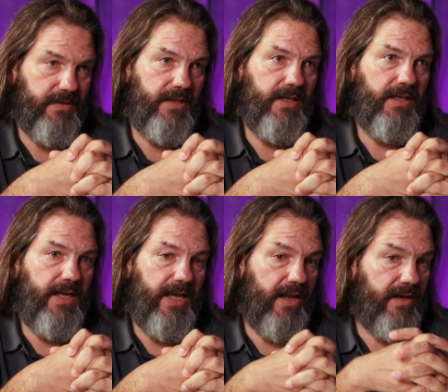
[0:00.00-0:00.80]

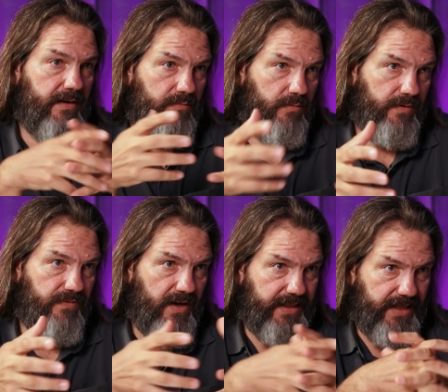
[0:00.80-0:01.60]
Yes. And we
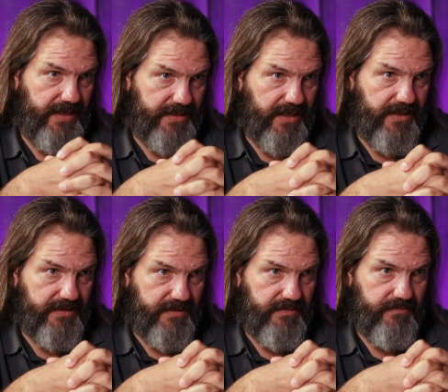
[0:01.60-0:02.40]
find that it
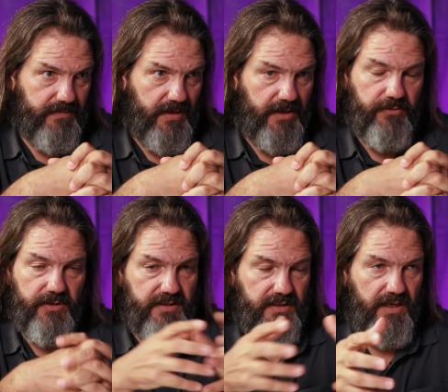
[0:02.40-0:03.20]
does
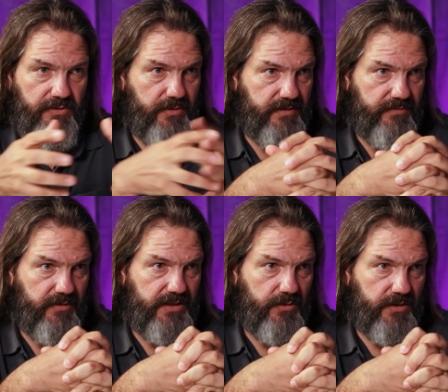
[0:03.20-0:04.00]
hundreds and hundreds of
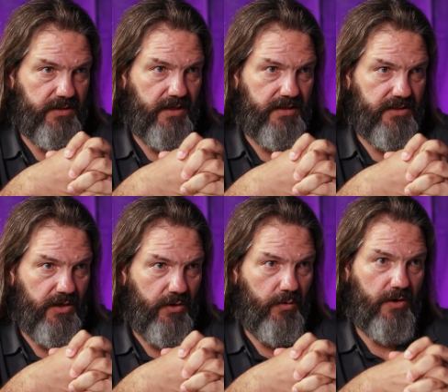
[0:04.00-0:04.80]
research studies
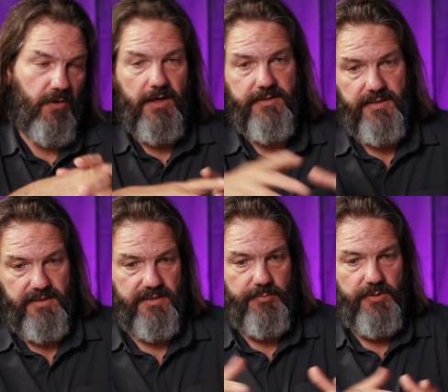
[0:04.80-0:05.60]
show across the
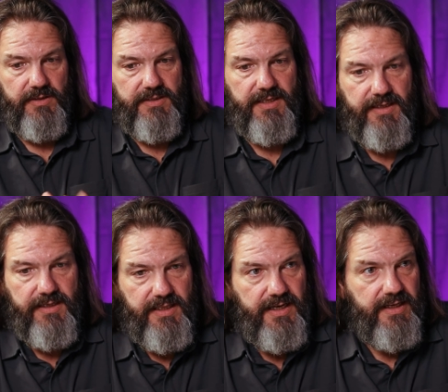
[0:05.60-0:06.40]
disciplines that
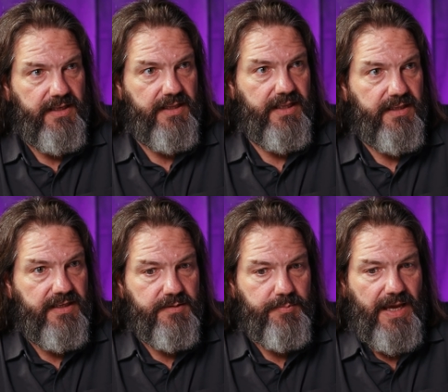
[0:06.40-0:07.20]
that it, that
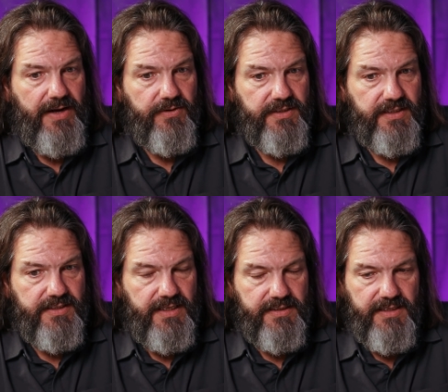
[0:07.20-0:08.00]
these patterns
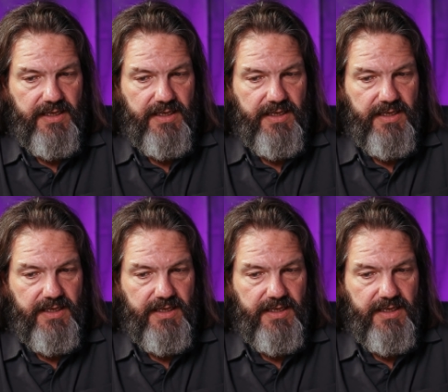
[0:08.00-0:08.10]
exist.